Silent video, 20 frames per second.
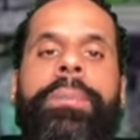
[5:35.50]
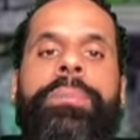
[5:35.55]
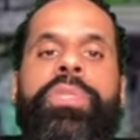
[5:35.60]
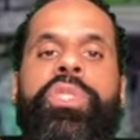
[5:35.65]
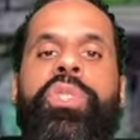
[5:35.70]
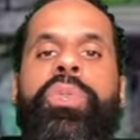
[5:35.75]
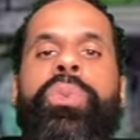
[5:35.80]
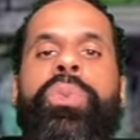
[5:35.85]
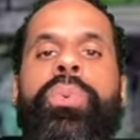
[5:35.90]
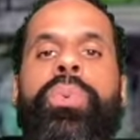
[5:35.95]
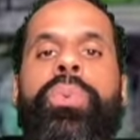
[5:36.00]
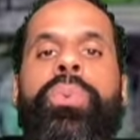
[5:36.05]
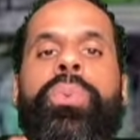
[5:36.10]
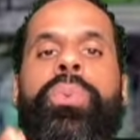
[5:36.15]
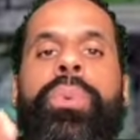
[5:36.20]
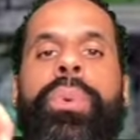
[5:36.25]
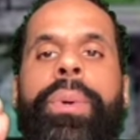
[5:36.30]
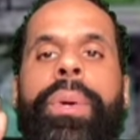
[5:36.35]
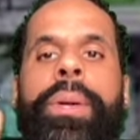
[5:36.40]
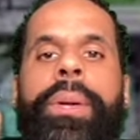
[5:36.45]
to
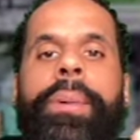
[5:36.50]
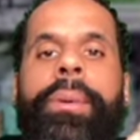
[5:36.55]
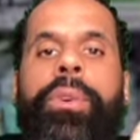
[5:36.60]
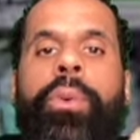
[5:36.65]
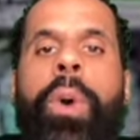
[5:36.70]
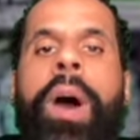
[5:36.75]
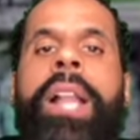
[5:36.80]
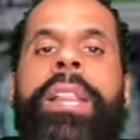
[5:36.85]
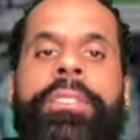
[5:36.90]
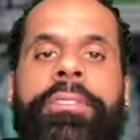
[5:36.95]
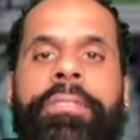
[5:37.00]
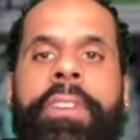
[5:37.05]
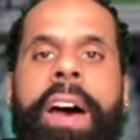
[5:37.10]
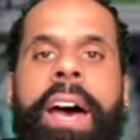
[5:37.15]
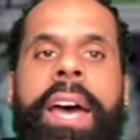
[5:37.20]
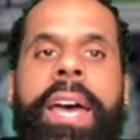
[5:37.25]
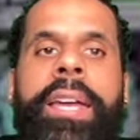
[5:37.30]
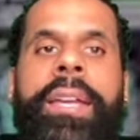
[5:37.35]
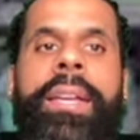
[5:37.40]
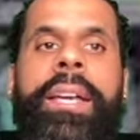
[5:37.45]

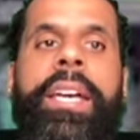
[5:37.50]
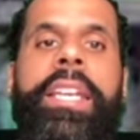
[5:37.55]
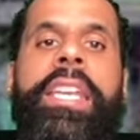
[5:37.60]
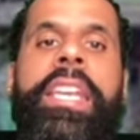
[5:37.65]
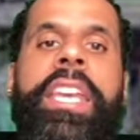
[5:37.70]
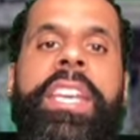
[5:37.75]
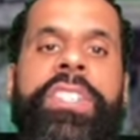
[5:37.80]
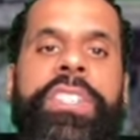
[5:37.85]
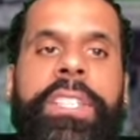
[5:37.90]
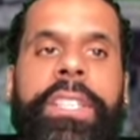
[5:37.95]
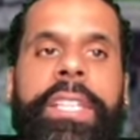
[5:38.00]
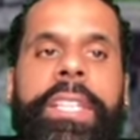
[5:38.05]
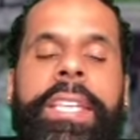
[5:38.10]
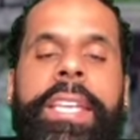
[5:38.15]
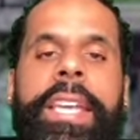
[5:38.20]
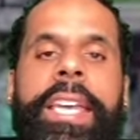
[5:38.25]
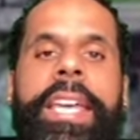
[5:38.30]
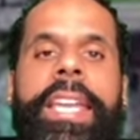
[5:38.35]
qualify initially.